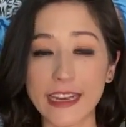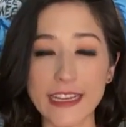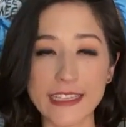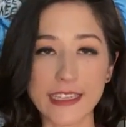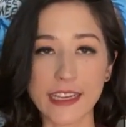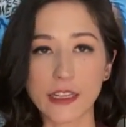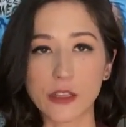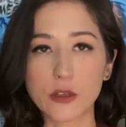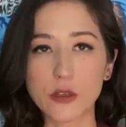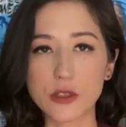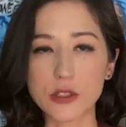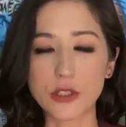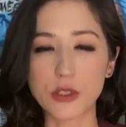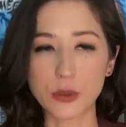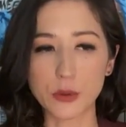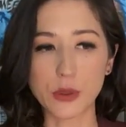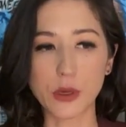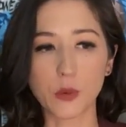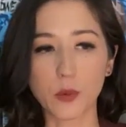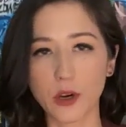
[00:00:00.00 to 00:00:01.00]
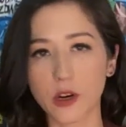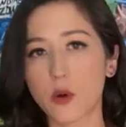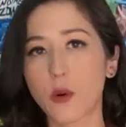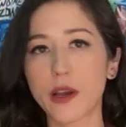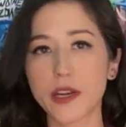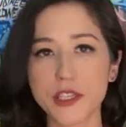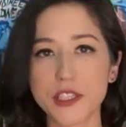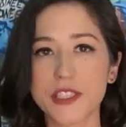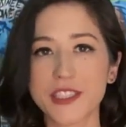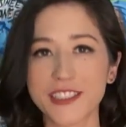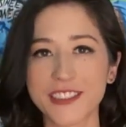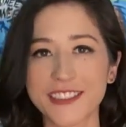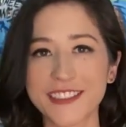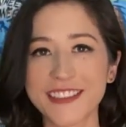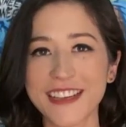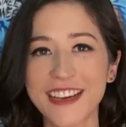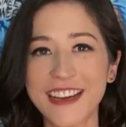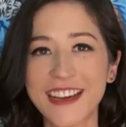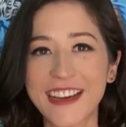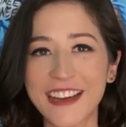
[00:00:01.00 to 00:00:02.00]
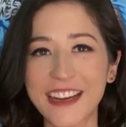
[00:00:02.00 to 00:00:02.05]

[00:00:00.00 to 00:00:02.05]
And as I alluded to, there were questions